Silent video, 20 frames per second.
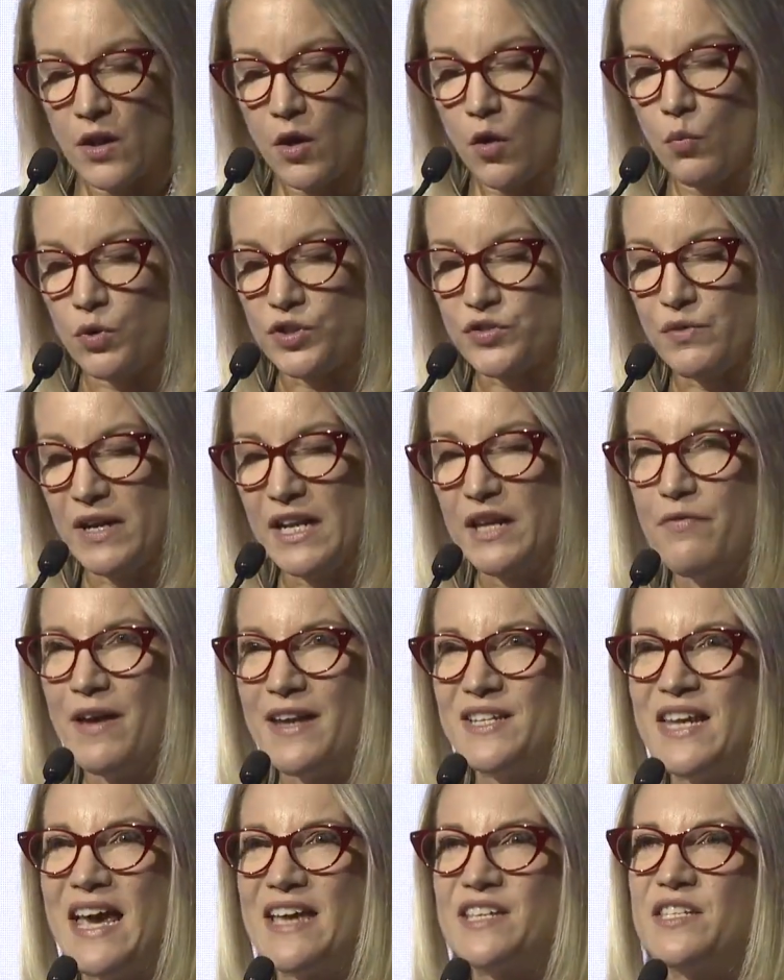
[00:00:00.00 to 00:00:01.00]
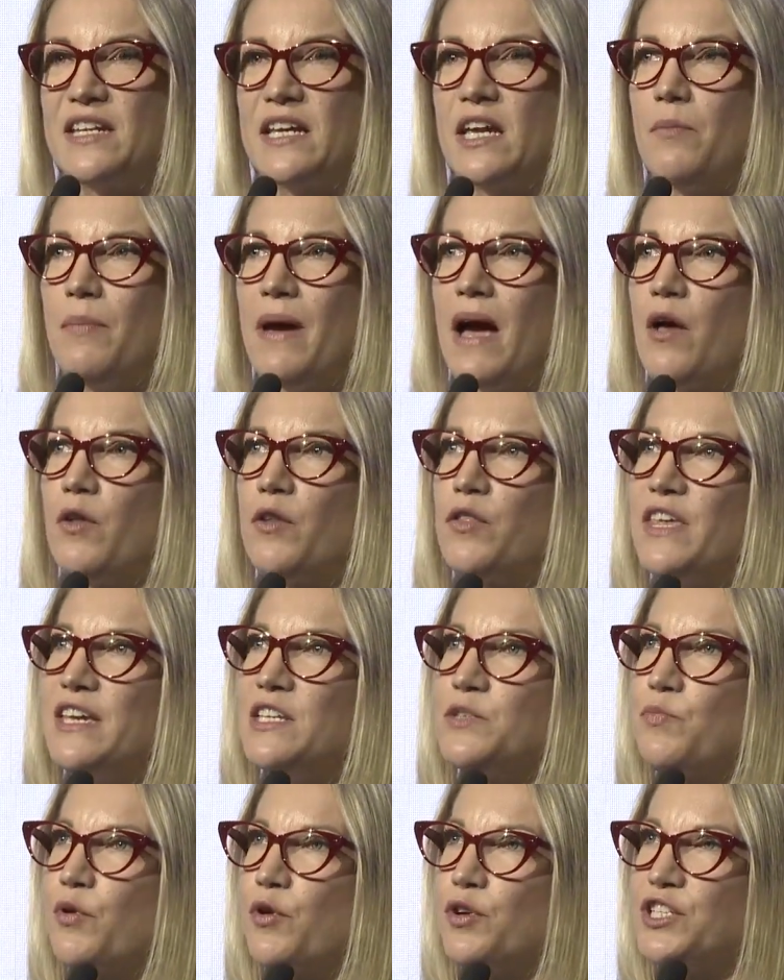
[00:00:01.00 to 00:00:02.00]
What's really fantastic about
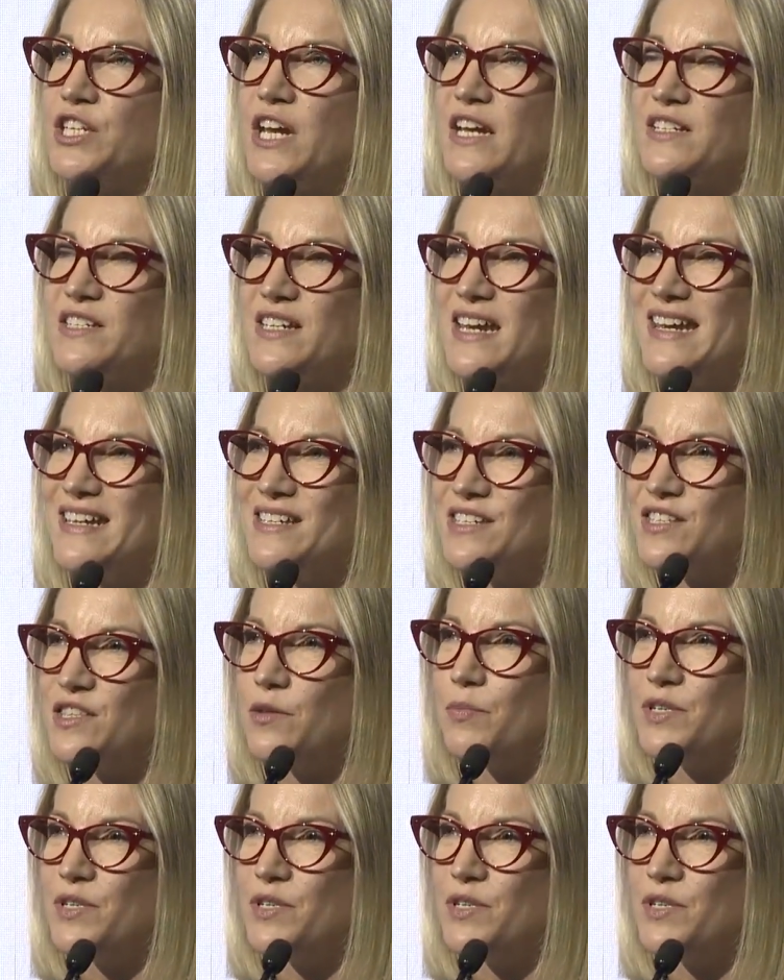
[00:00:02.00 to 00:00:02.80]
these projects is the